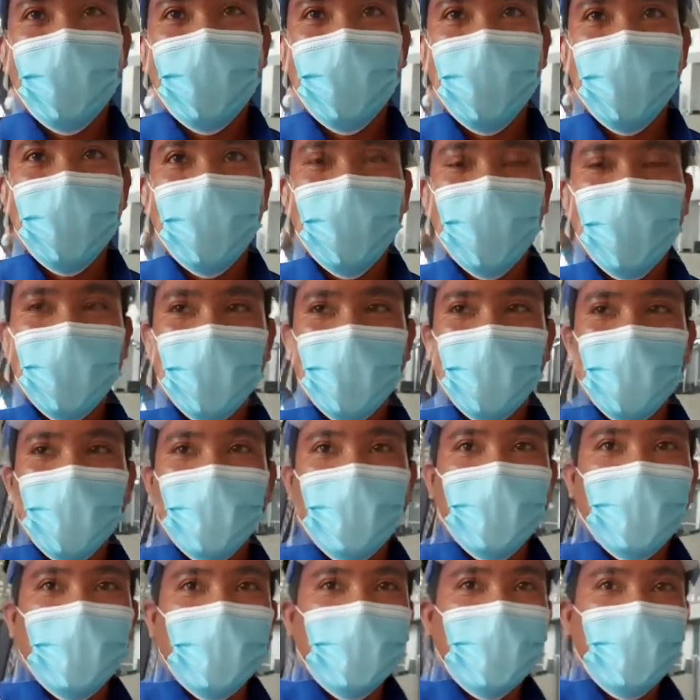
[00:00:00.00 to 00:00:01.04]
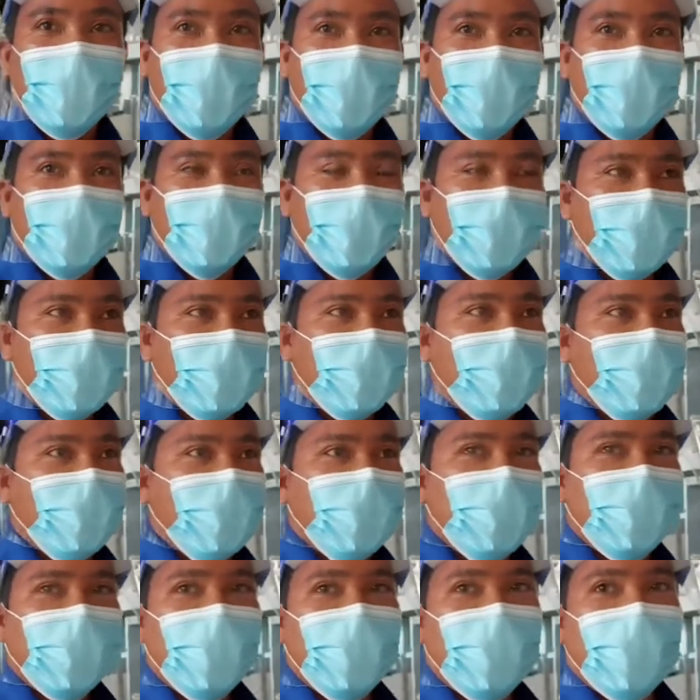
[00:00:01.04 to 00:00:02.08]
There are still private
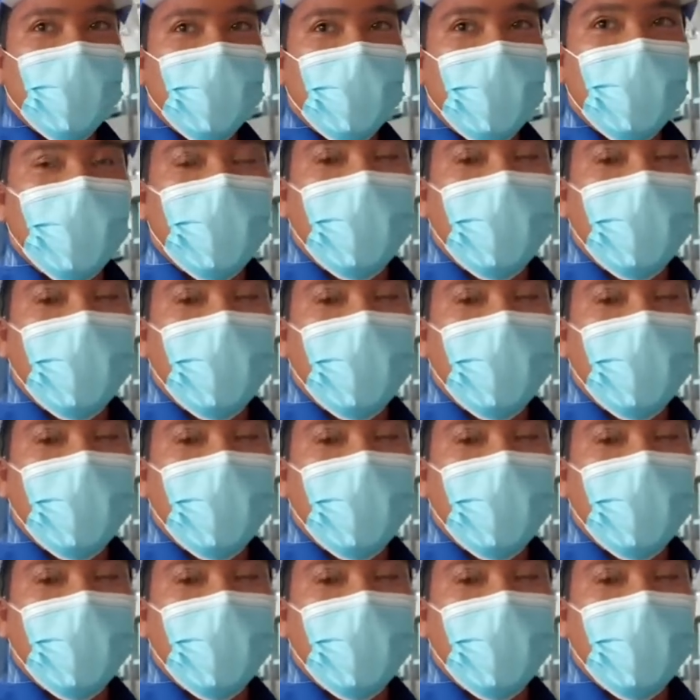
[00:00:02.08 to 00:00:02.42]
companies in the